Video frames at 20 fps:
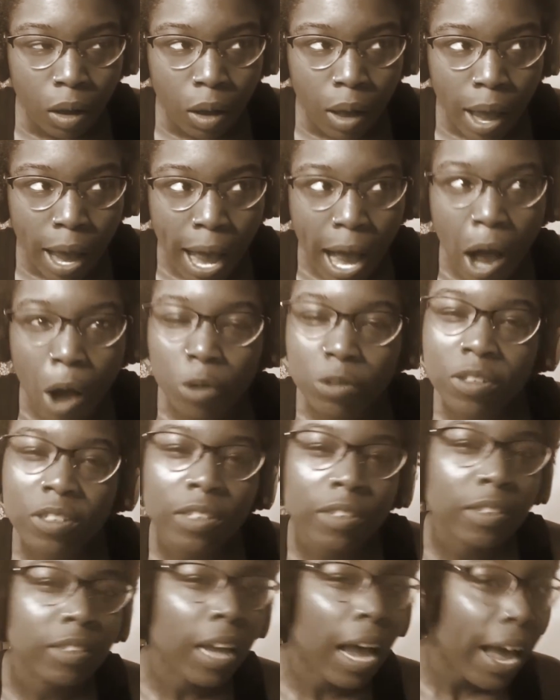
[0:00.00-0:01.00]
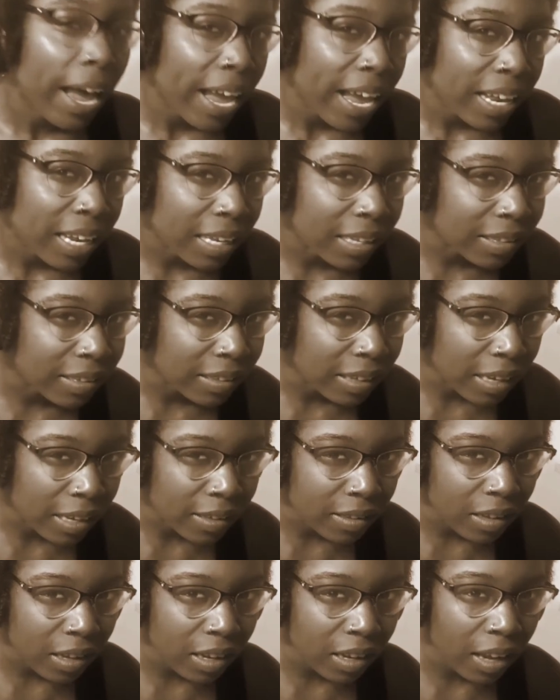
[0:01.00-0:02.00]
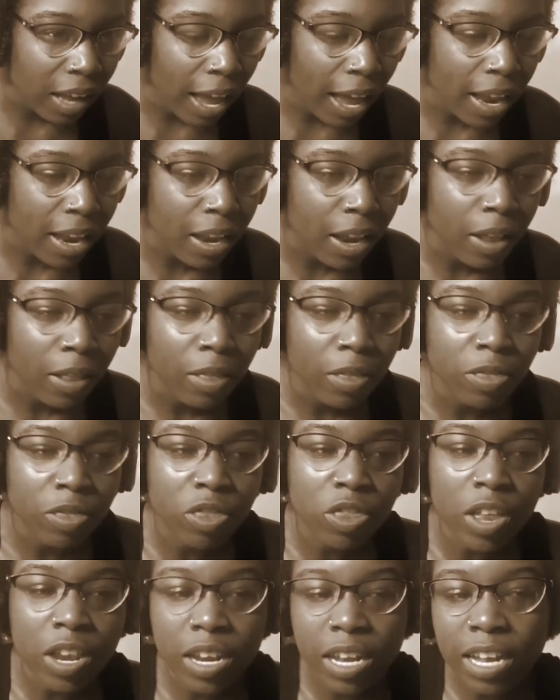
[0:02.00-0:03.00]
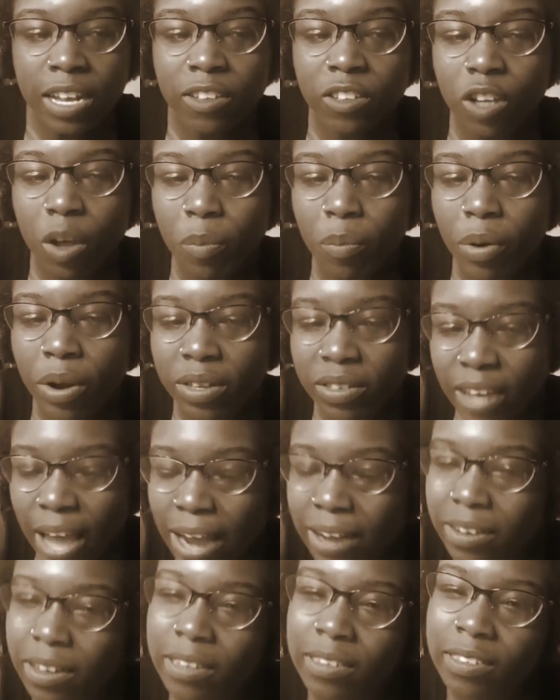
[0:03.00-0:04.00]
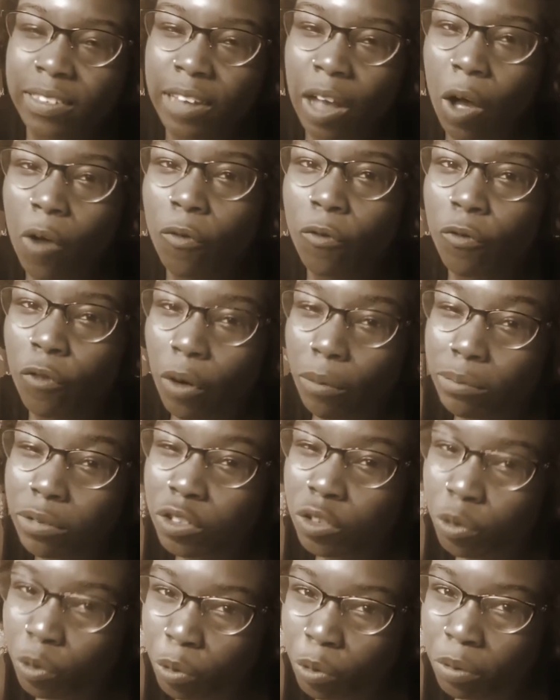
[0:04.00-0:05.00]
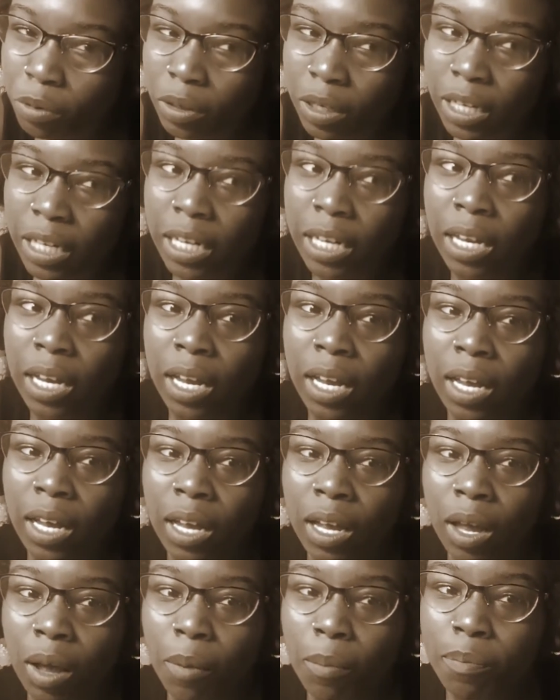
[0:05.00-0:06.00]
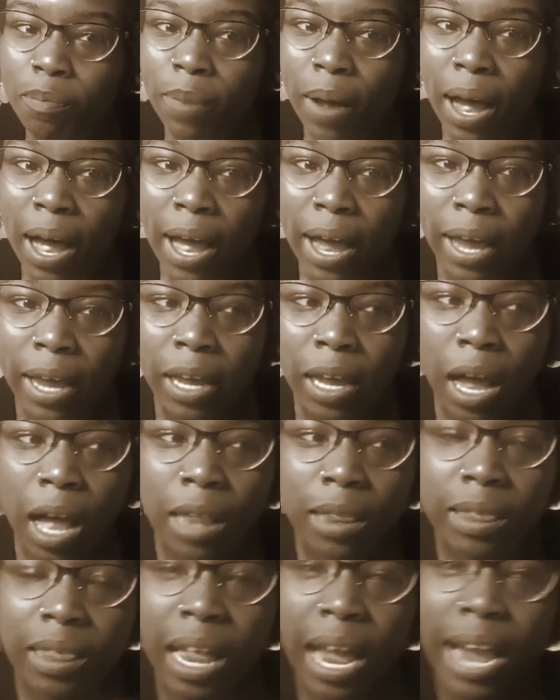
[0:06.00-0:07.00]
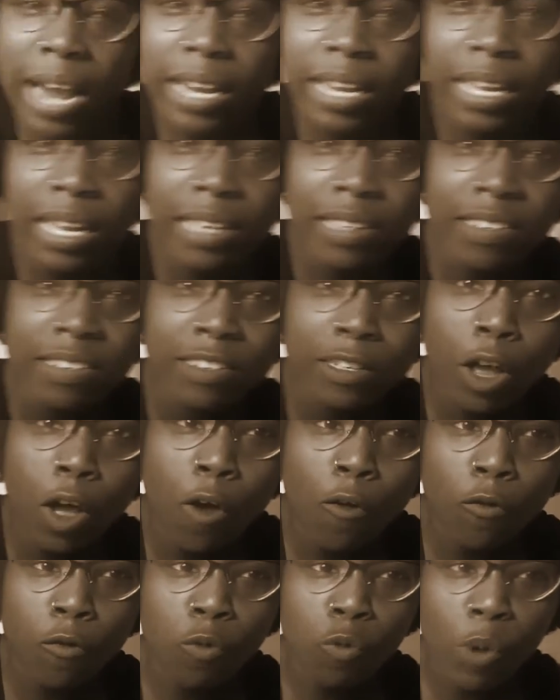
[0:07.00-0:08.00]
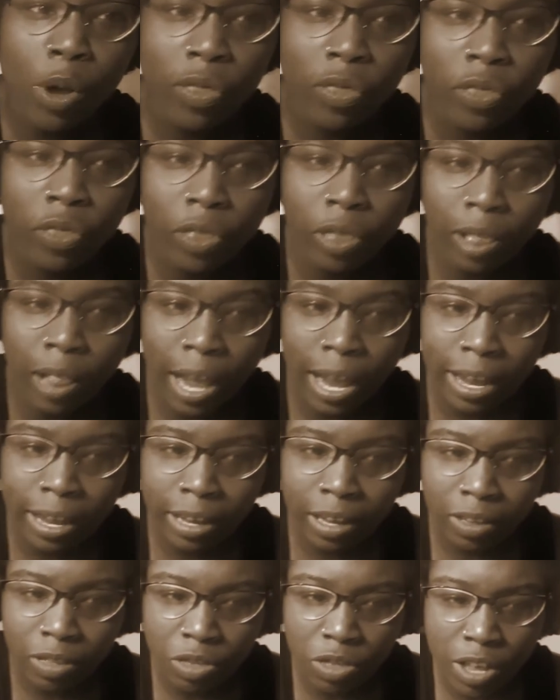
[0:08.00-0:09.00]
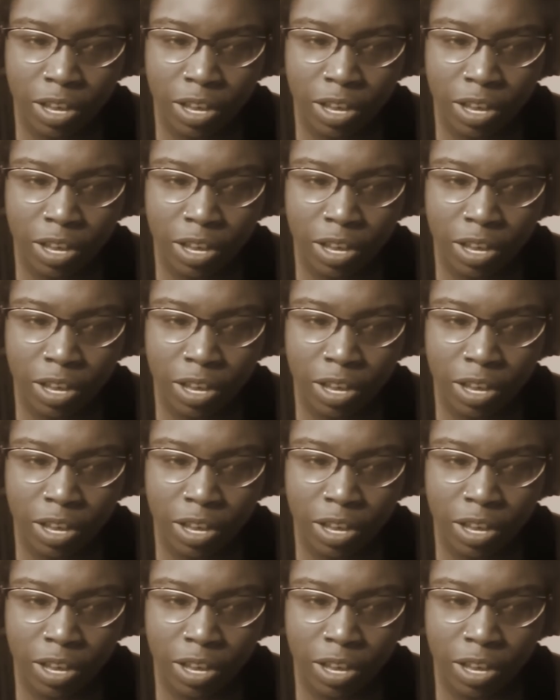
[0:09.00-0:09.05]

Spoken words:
how society sees it and the need to protect itself from scrutiny by aligning itself with like